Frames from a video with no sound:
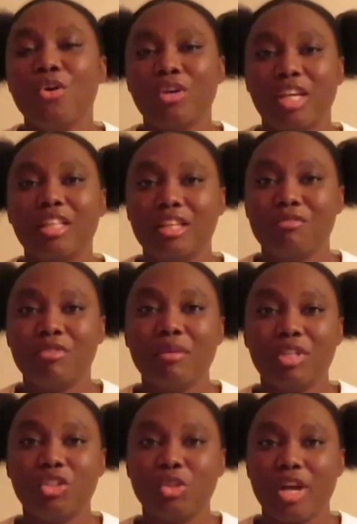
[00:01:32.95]
you can give them
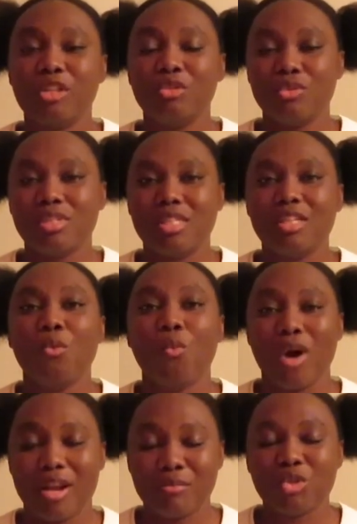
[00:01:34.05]
a try to see
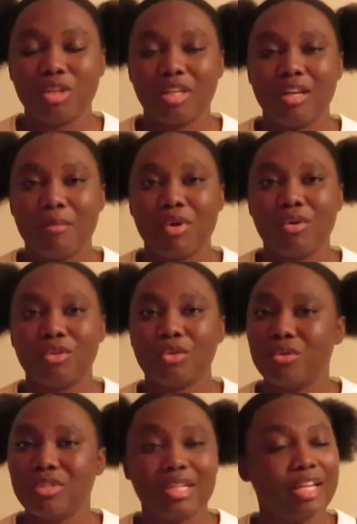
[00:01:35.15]
what I'm talking about,
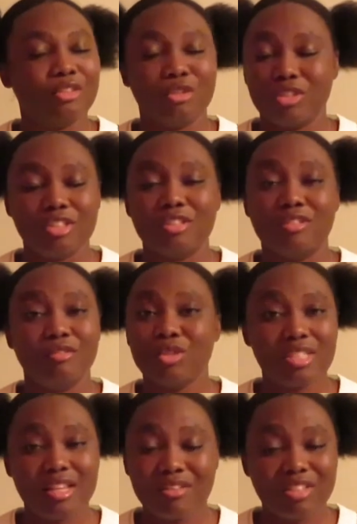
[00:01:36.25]
because like those
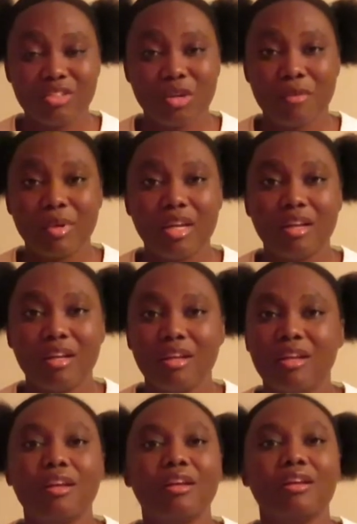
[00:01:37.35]
7 drama,
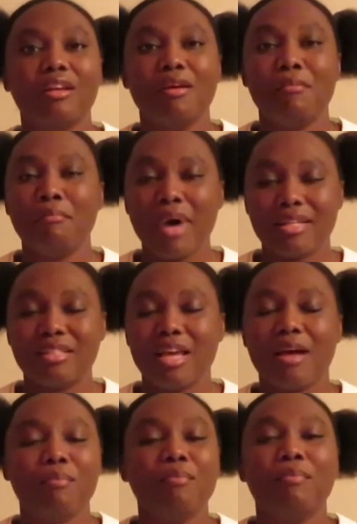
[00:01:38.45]
my
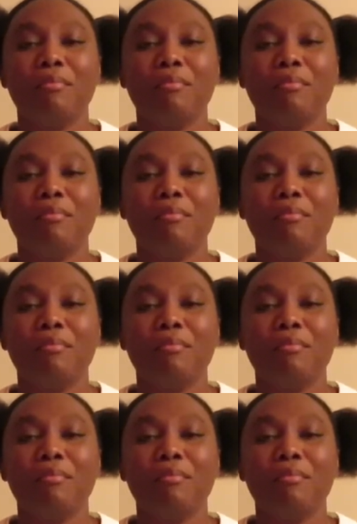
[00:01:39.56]
top